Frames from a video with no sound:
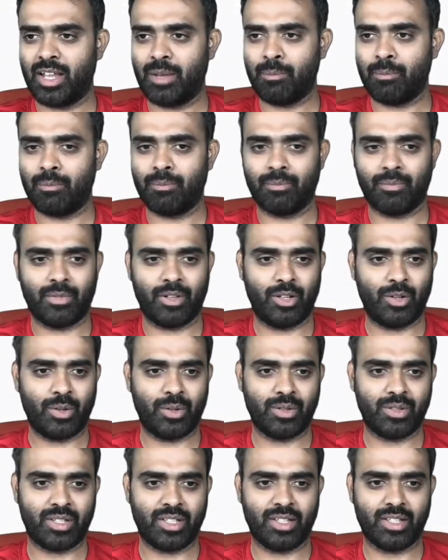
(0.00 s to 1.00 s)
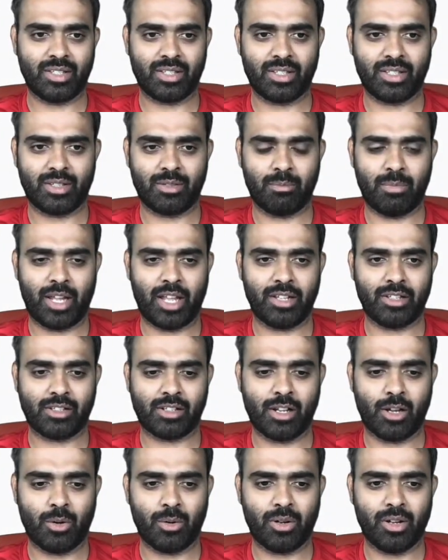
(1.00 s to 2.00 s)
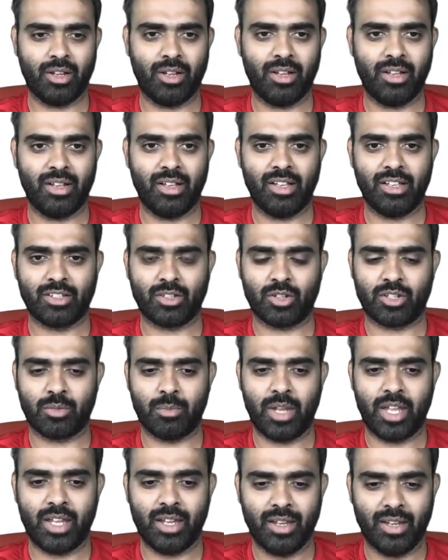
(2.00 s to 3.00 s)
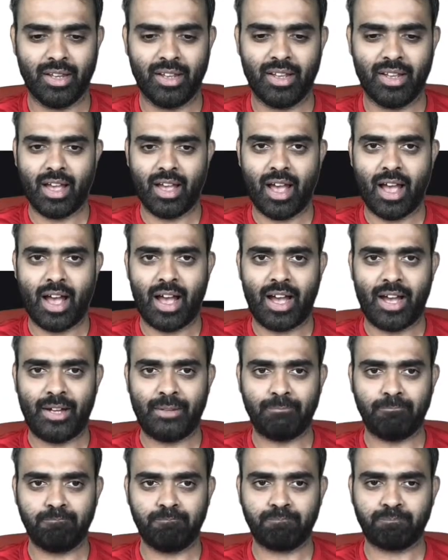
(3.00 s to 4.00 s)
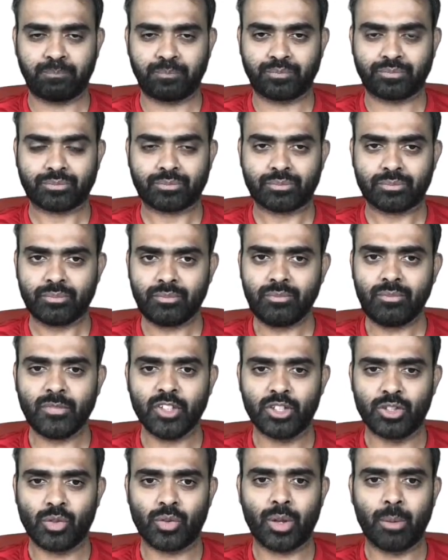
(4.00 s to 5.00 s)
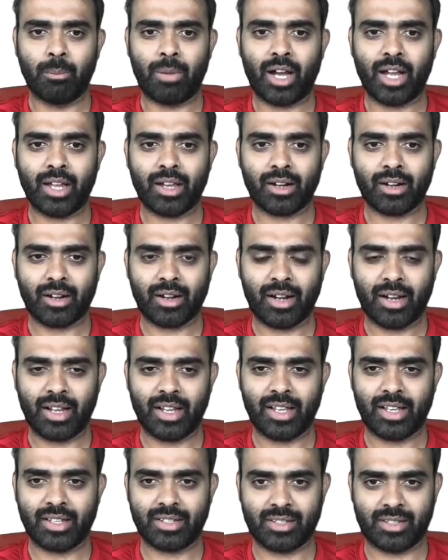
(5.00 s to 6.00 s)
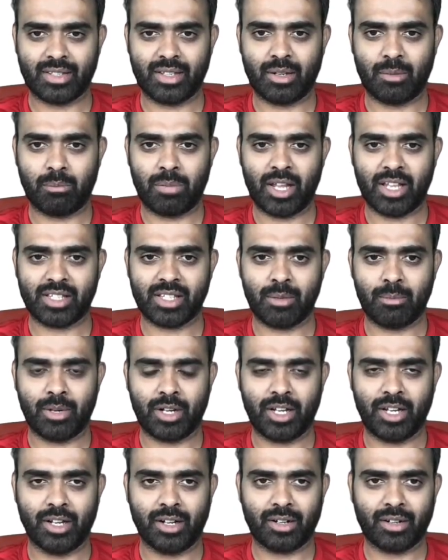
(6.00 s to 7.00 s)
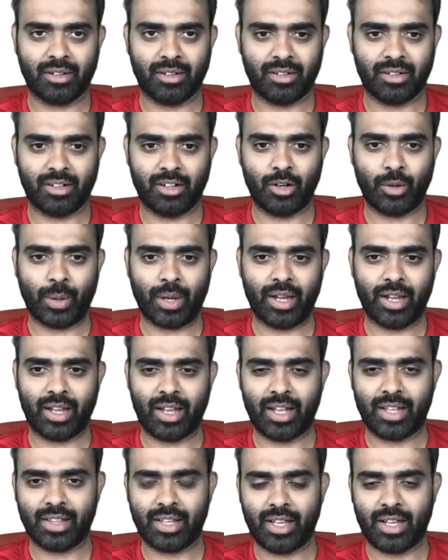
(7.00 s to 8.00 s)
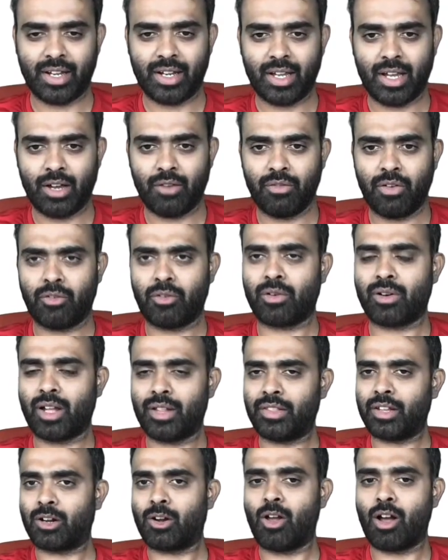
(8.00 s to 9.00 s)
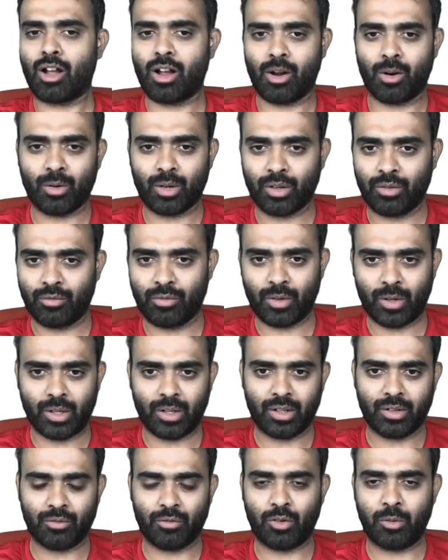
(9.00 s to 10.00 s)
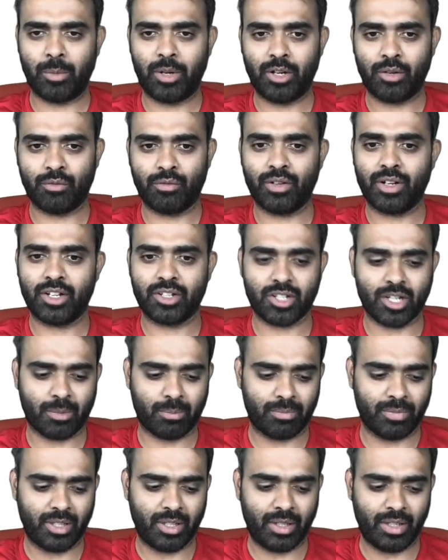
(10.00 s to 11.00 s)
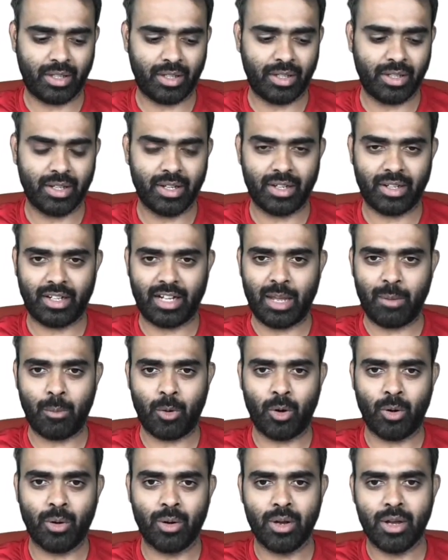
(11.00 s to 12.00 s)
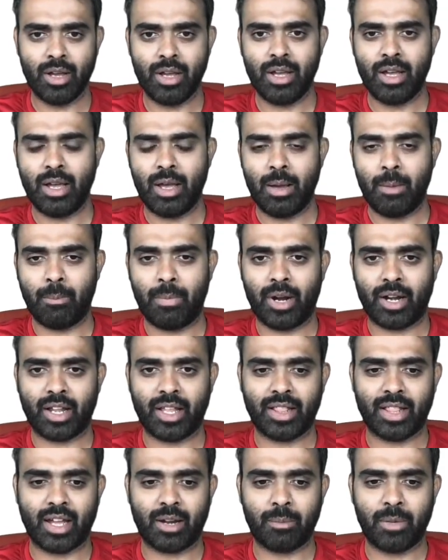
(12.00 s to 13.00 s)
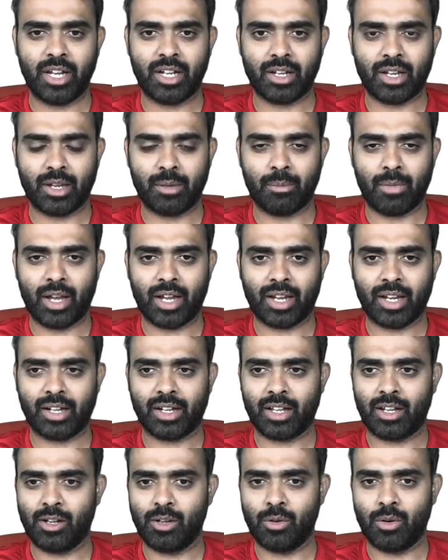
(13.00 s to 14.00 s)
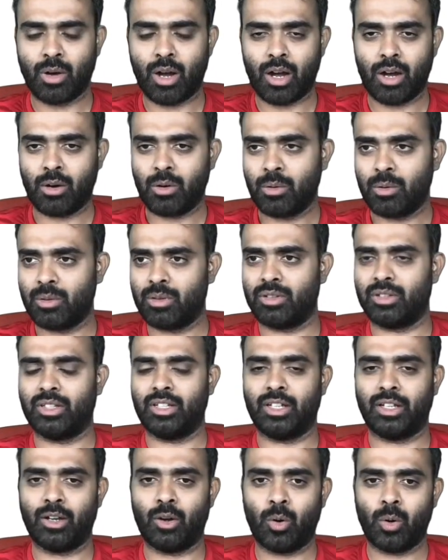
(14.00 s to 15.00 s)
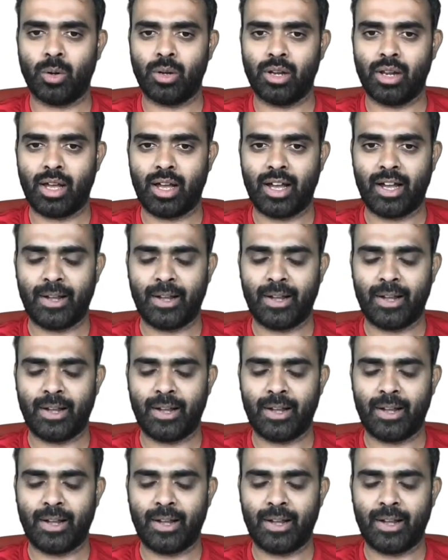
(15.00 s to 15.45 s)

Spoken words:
name. You see this is Plain Snout. So it's me. So the buyer is placed a bid here, okay, and then we have to run the clock out for me to finish up the demo. But in that meantime, I can tell you how the whole